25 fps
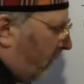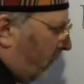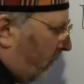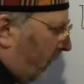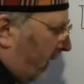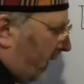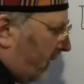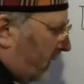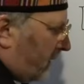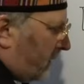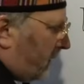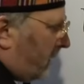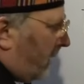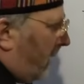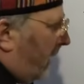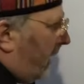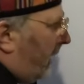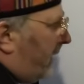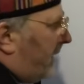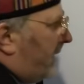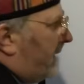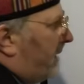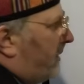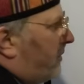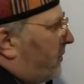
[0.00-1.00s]
which
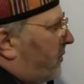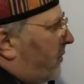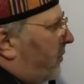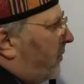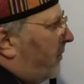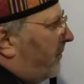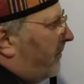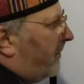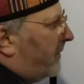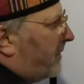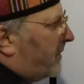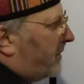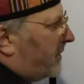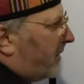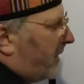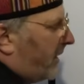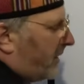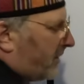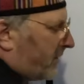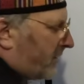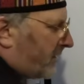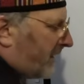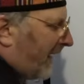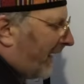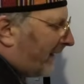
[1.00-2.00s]
he saw as
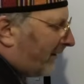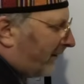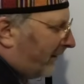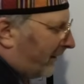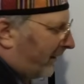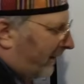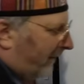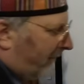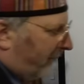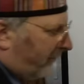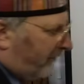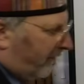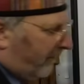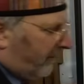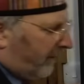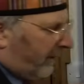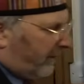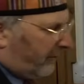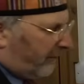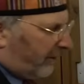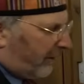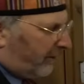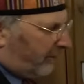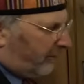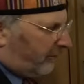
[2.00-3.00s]
a satellite
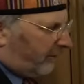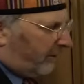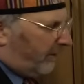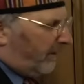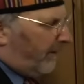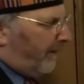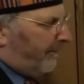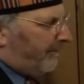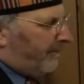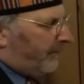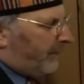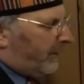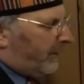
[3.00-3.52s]
civilization.